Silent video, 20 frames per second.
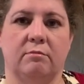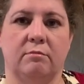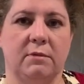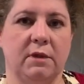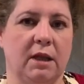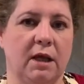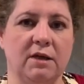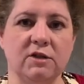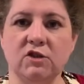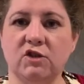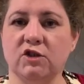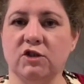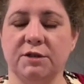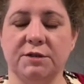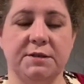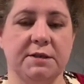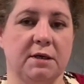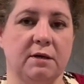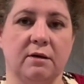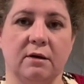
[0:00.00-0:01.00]
lunch,
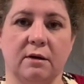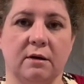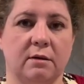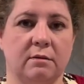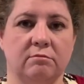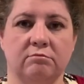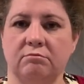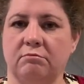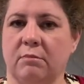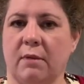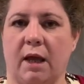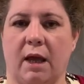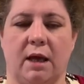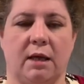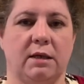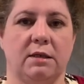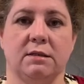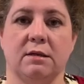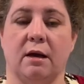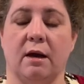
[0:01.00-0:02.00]
dinner,
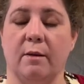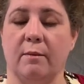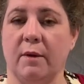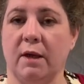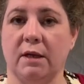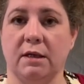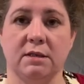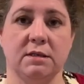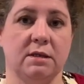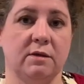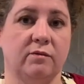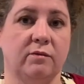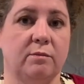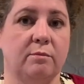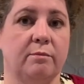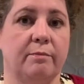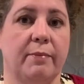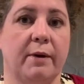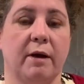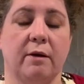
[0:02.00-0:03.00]
anytime. And it's
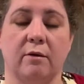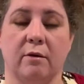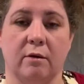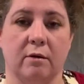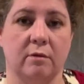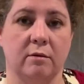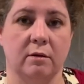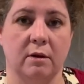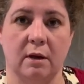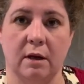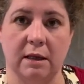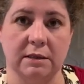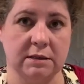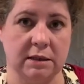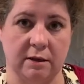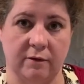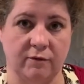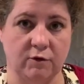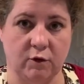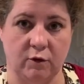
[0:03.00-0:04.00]
even better
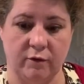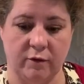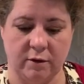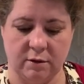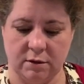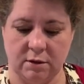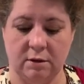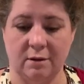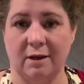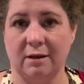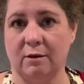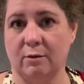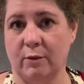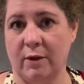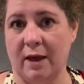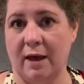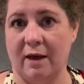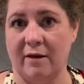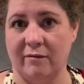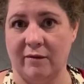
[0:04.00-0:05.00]
as leftovers. Not that
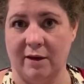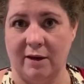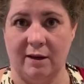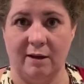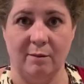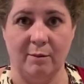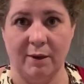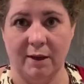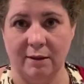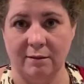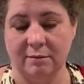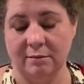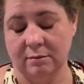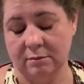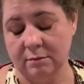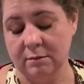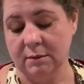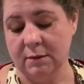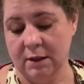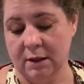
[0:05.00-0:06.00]
we have any, but
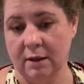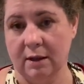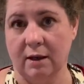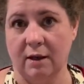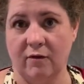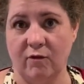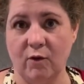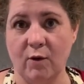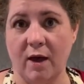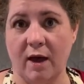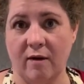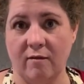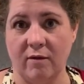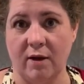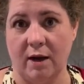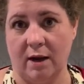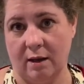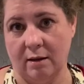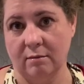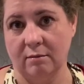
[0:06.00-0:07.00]
if you have
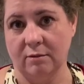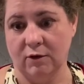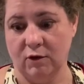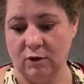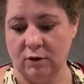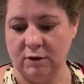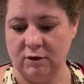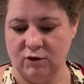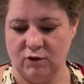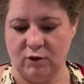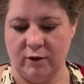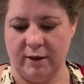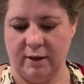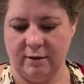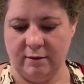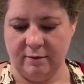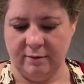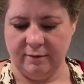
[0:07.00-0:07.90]
any, you'll enjoy it.